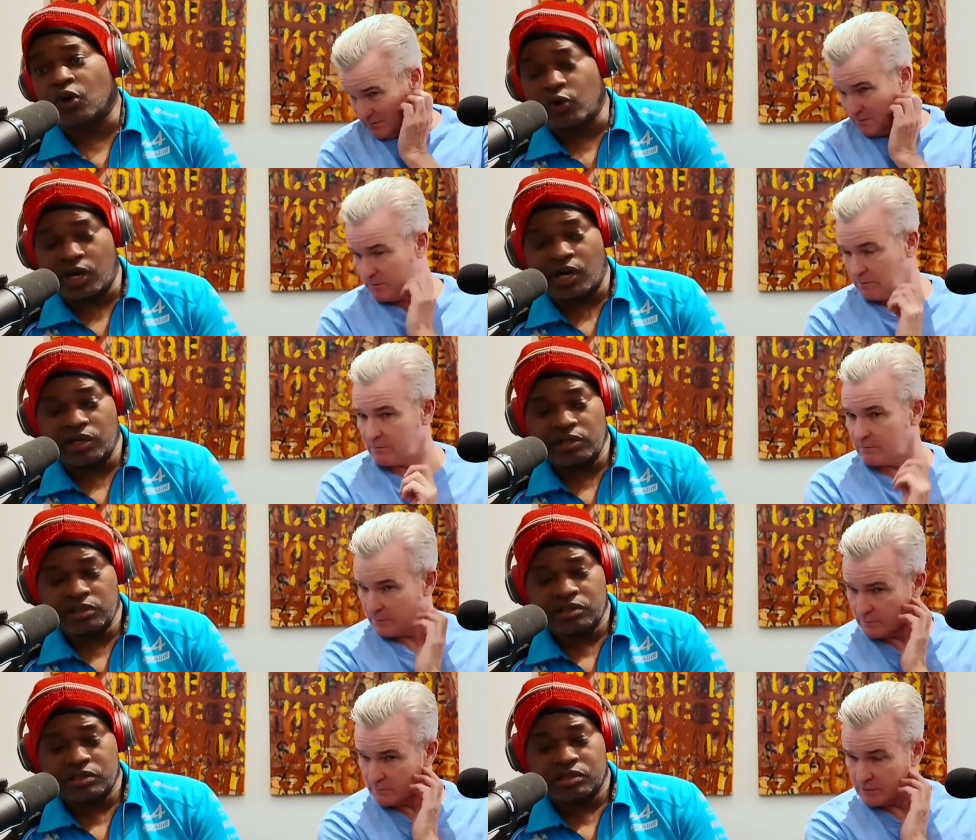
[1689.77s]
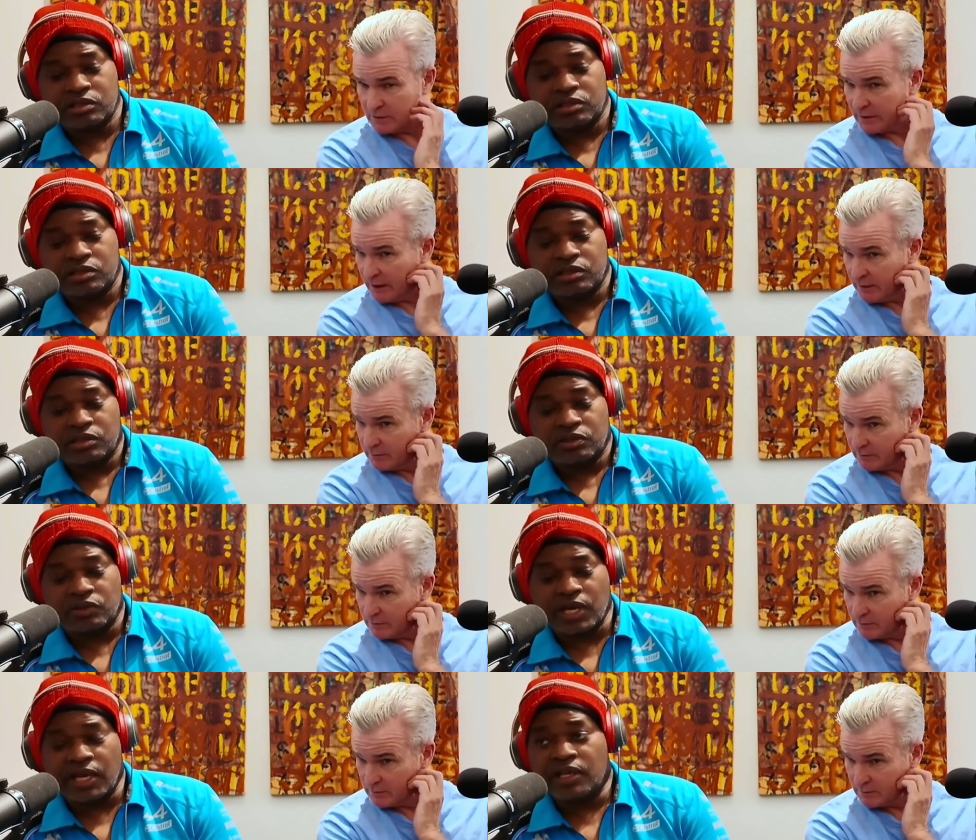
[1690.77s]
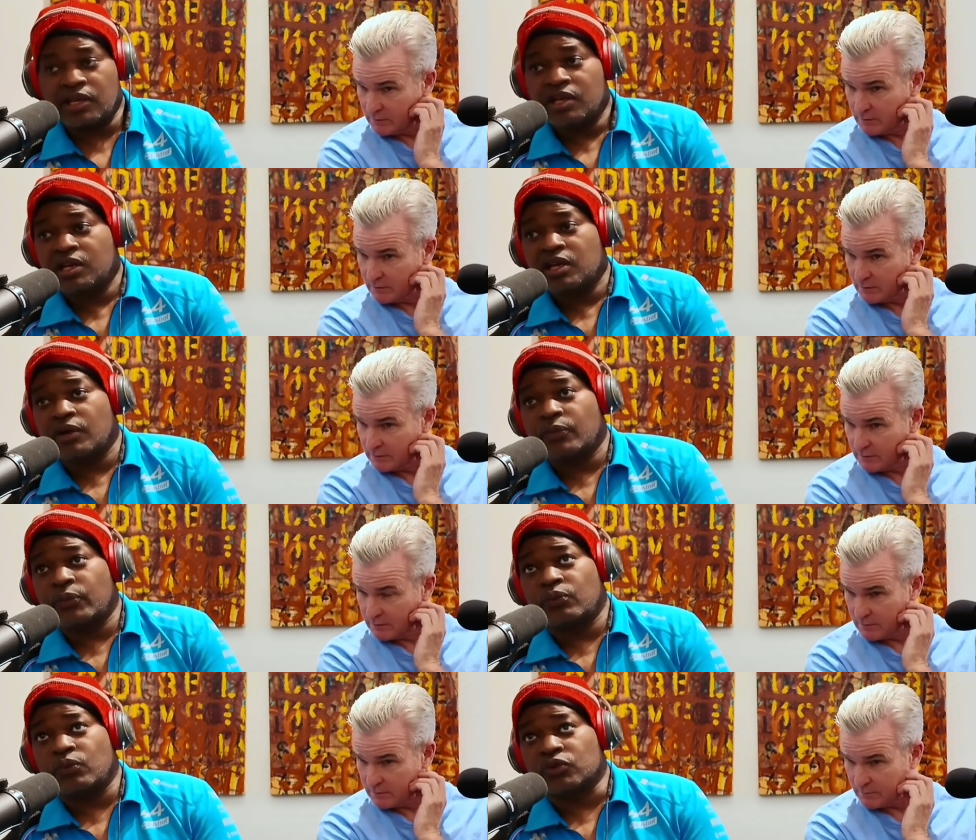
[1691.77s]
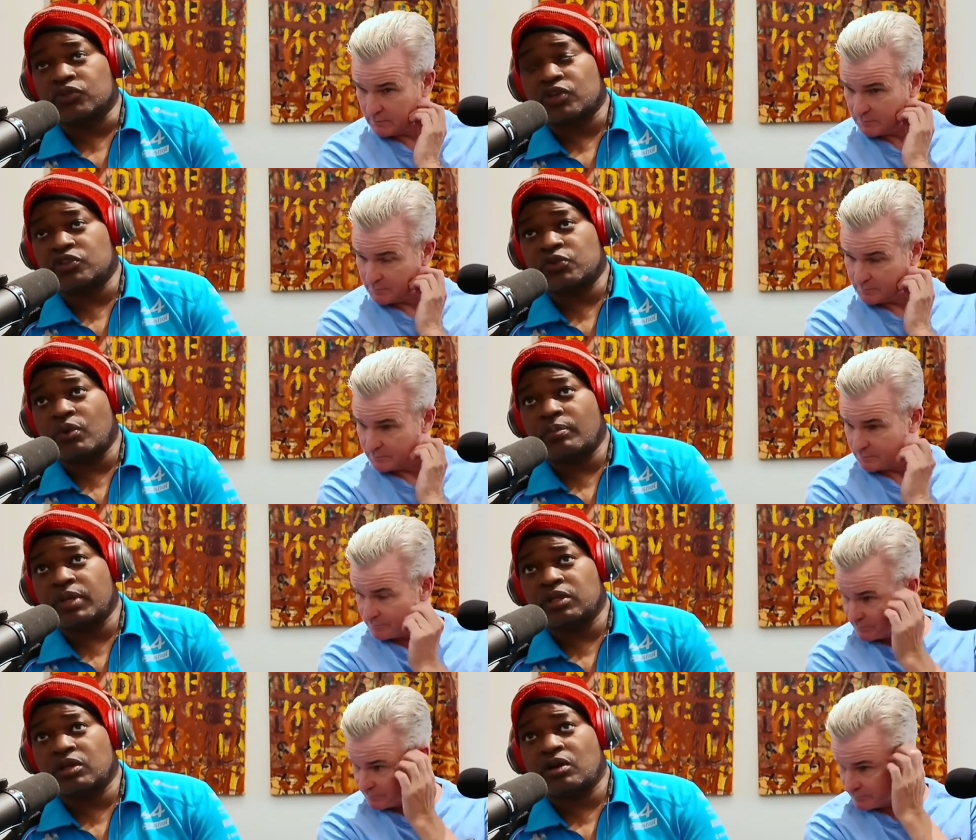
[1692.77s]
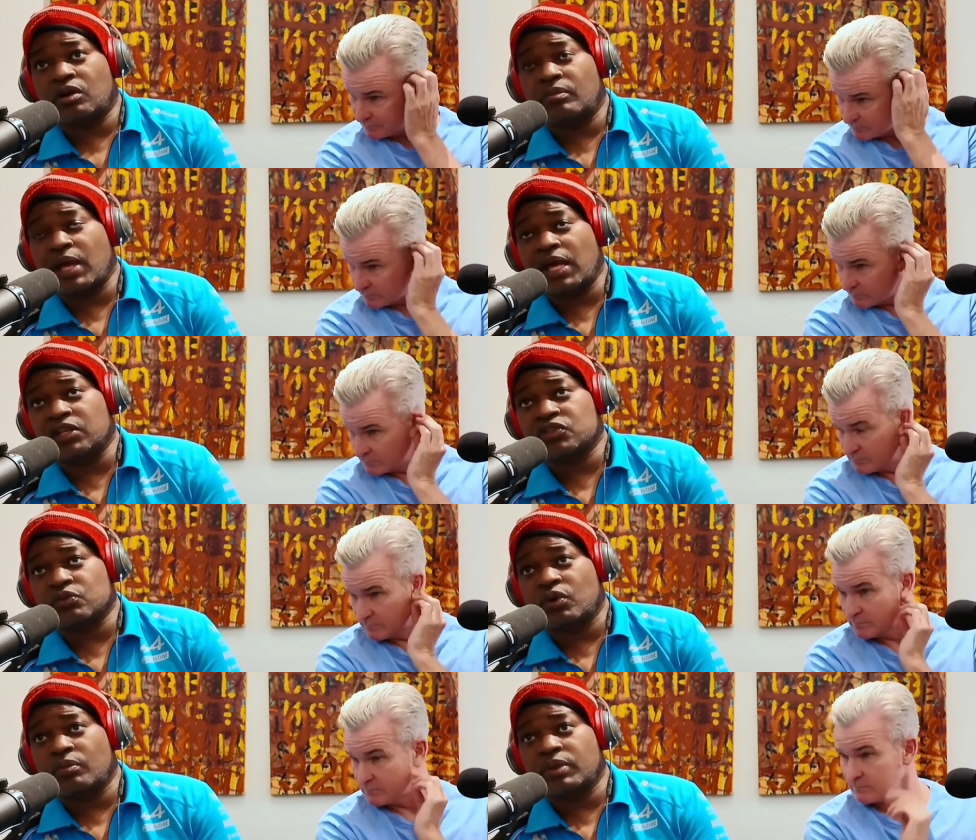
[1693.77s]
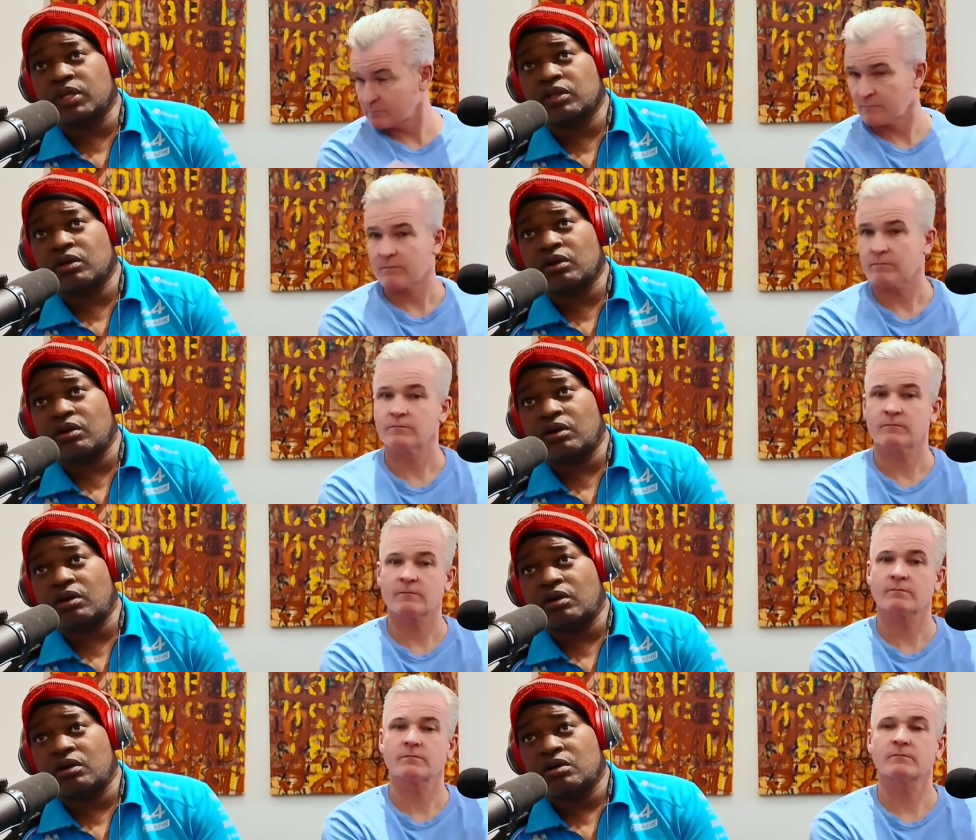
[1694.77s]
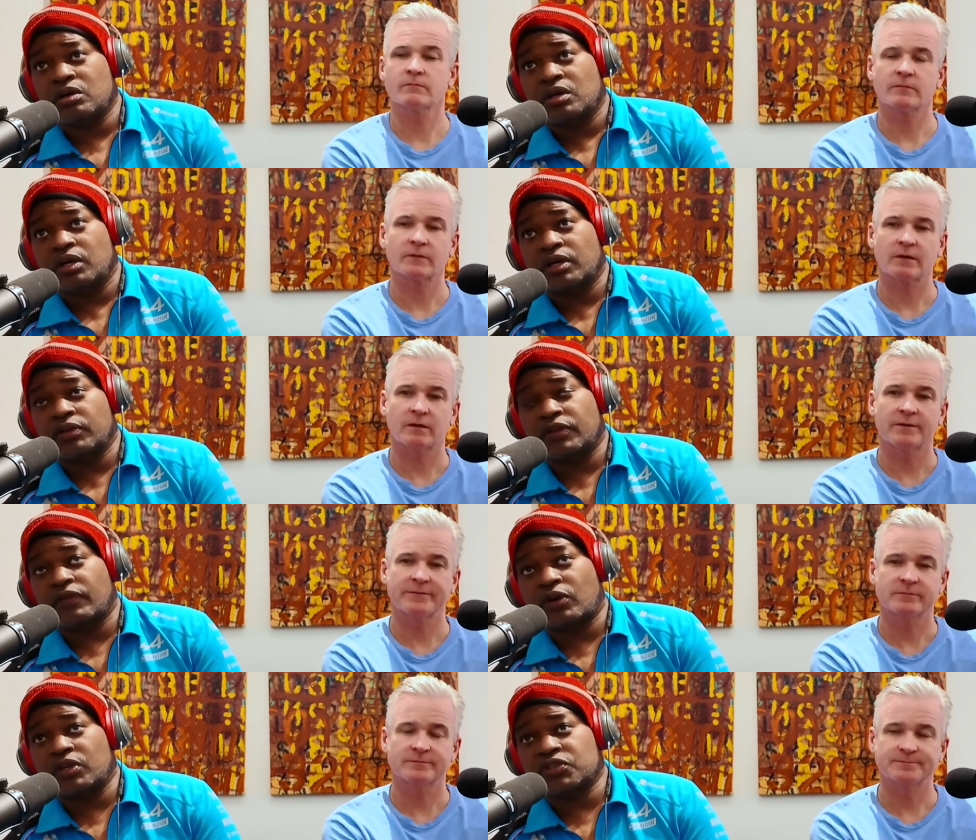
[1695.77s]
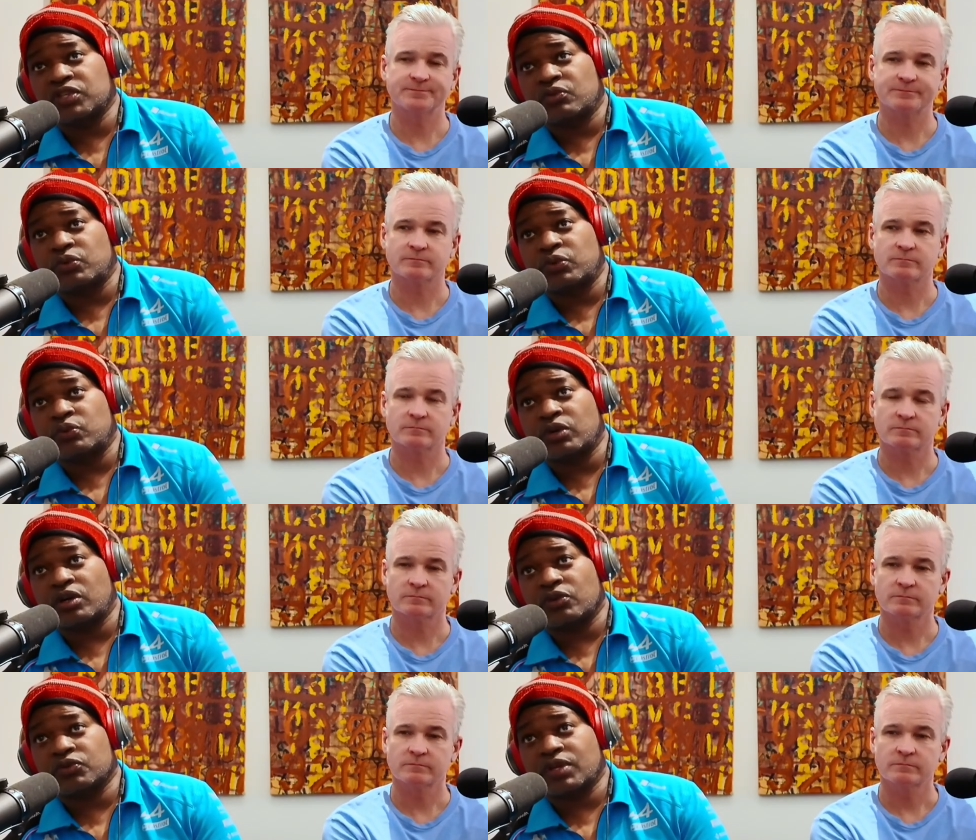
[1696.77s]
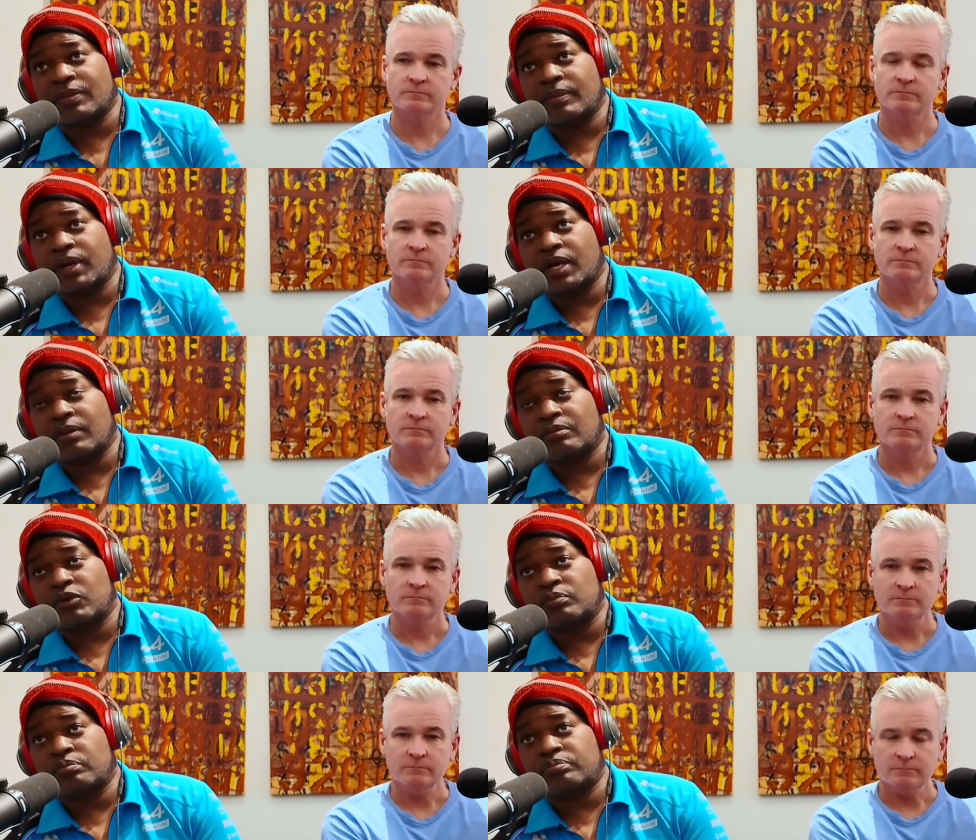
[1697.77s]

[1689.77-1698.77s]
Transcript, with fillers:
Speaker 1: Ocon. Okay. Right. Well, Sargeant won't be in the car. Magnussen won't be in the car. Uh, they've already said R Ricardo's coming back. Mer